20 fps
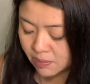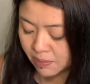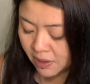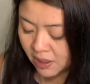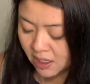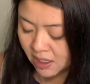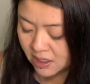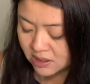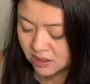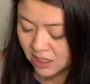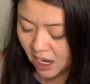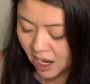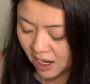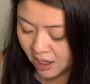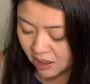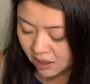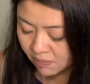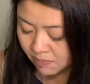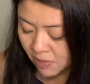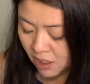Because
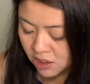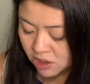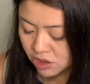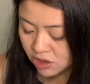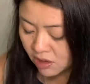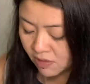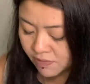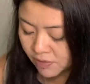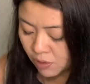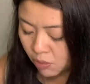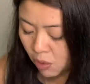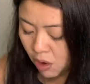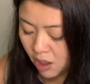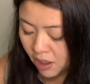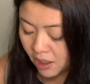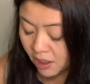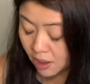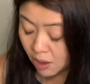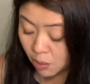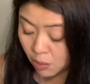I'm not sure if they're
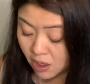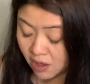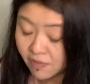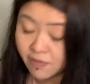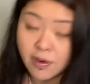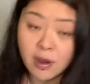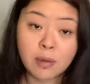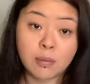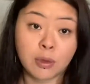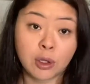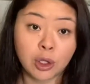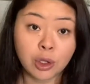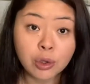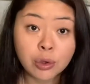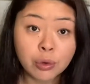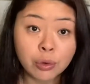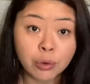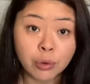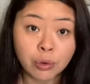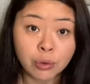walking away from
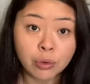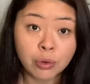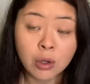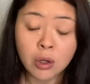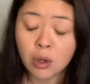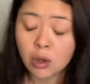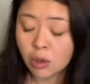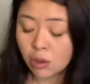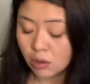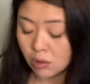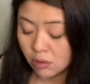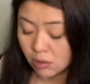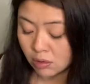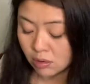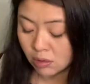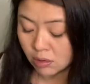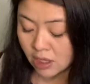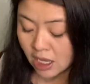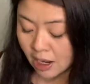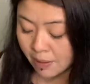you,
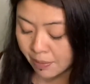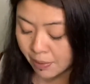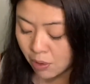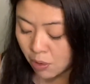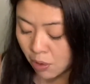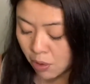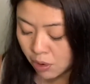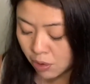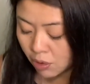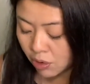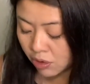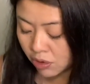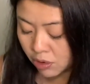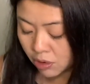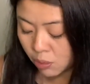Capricorn, or they're